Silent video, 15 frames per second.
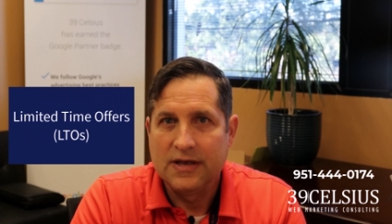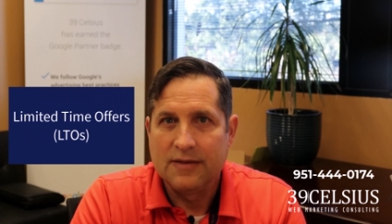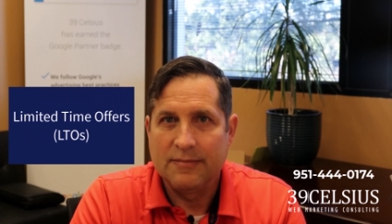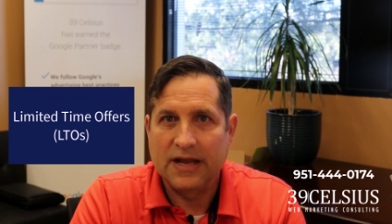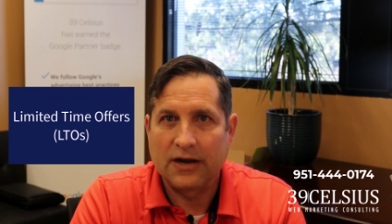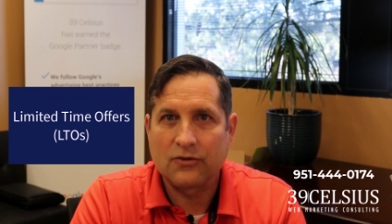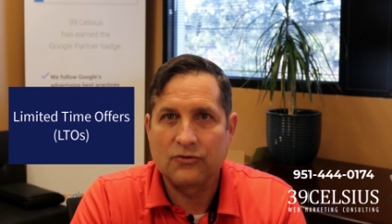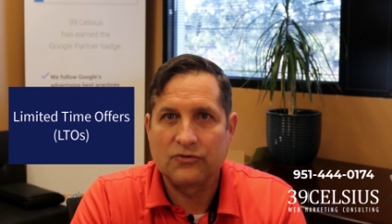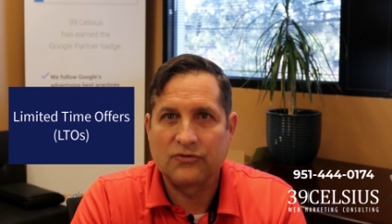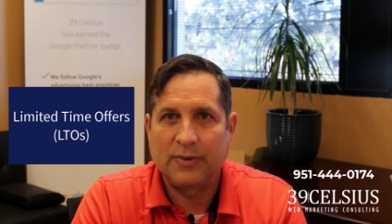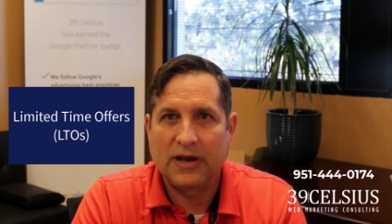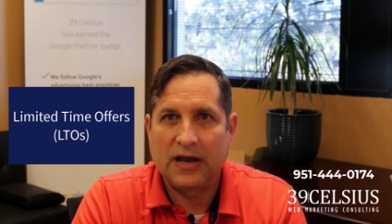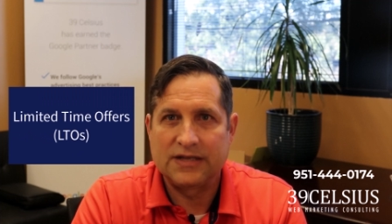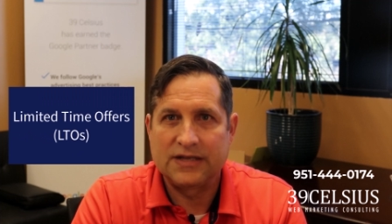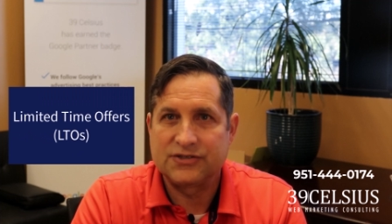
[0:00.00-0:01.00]
Medical
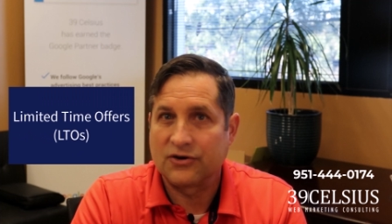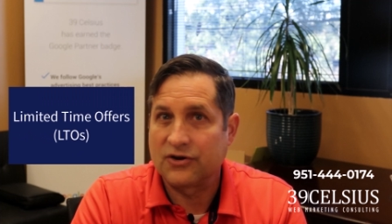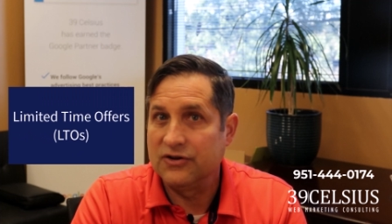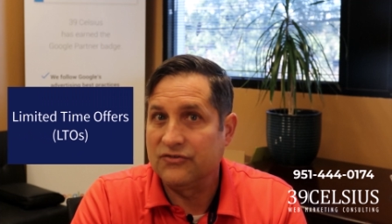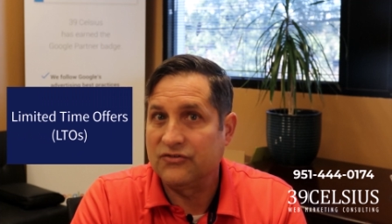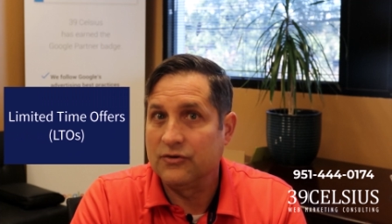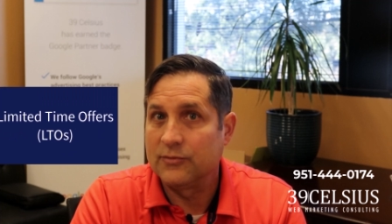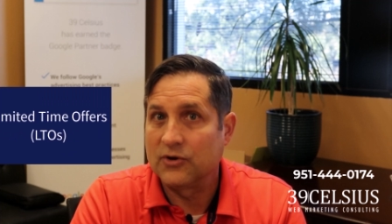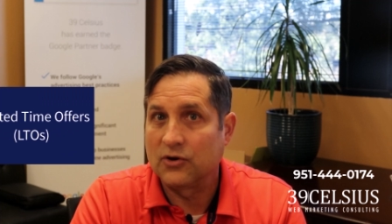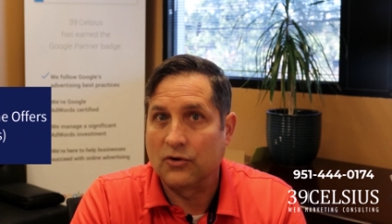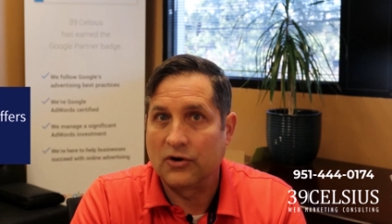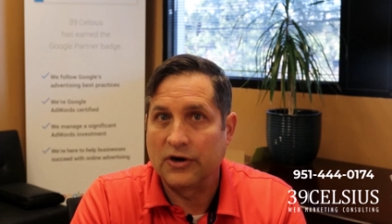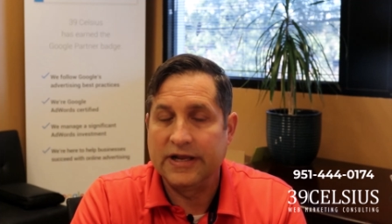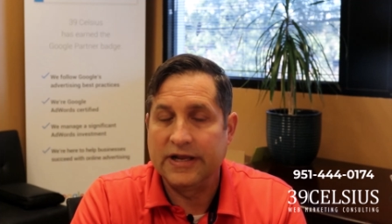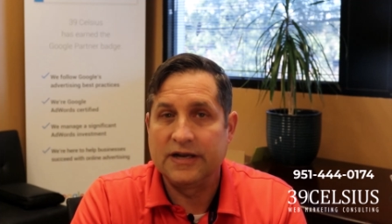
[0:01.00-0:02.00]
spas are consumer
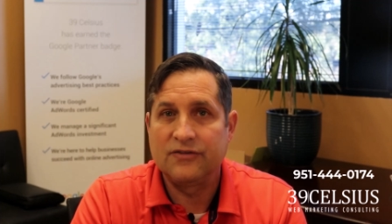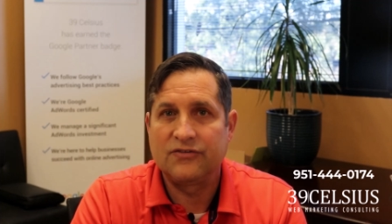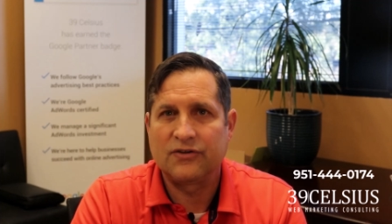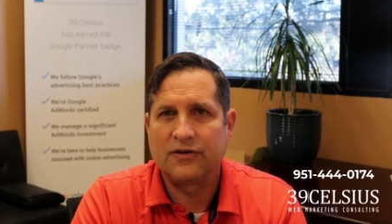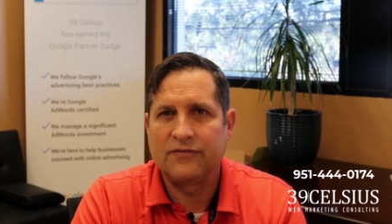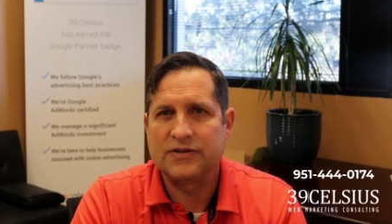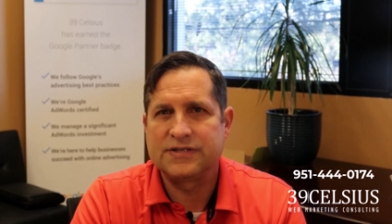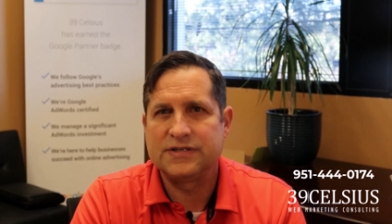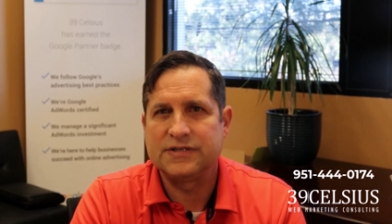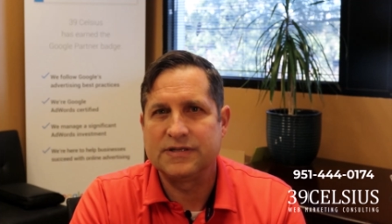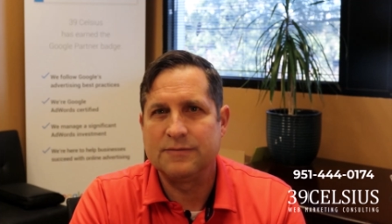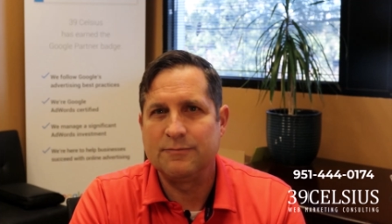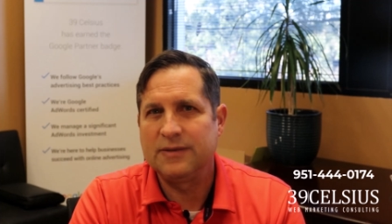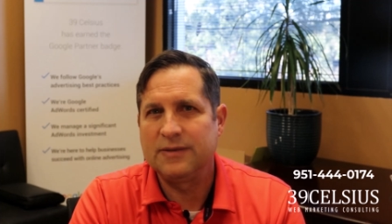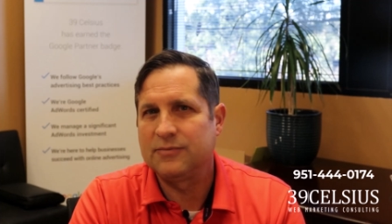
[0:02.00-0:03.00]
oriented services
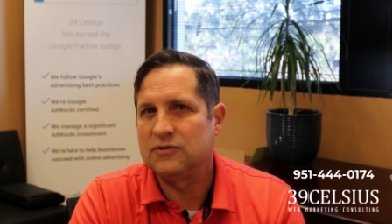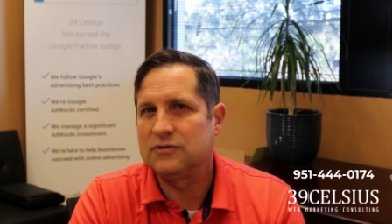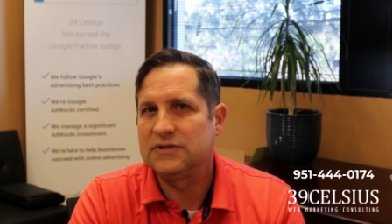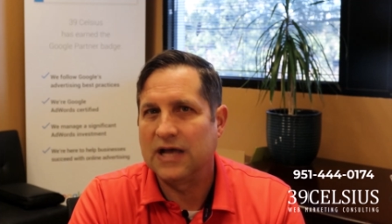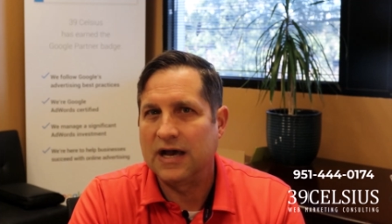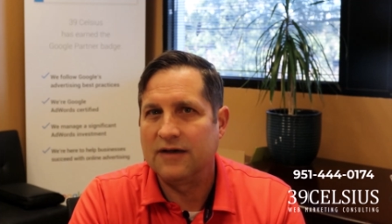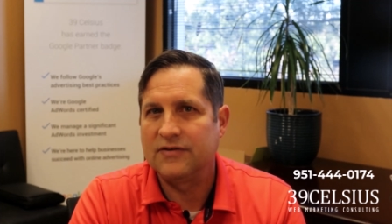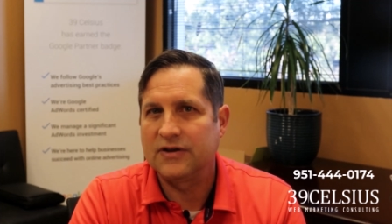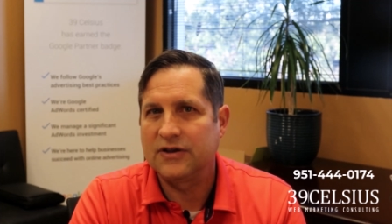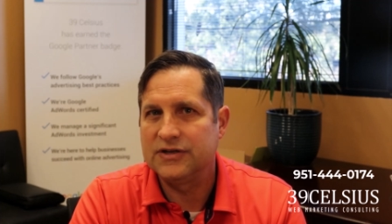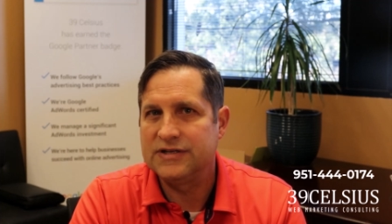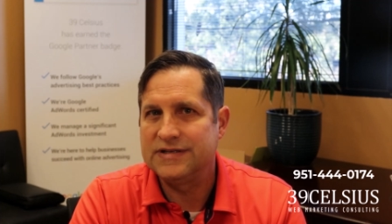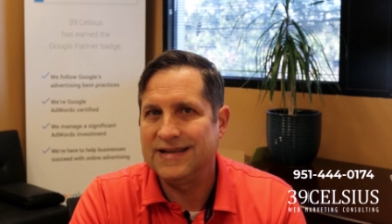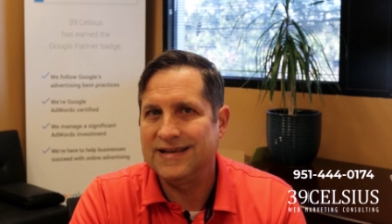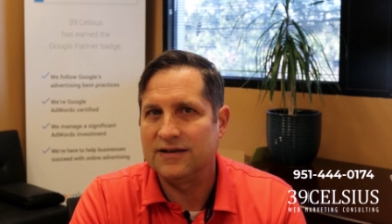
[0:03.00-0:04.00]
and people love a
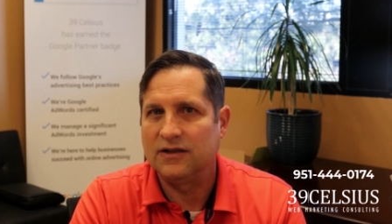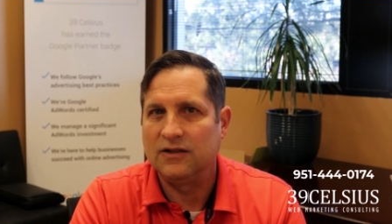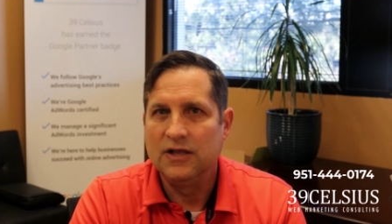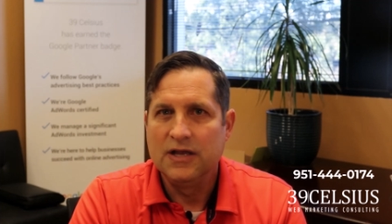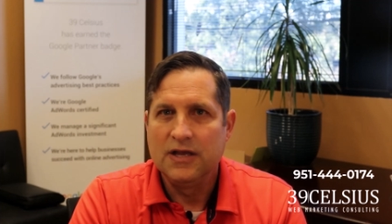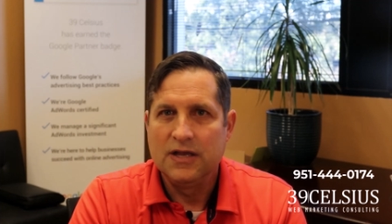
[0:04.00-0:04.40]
good deal.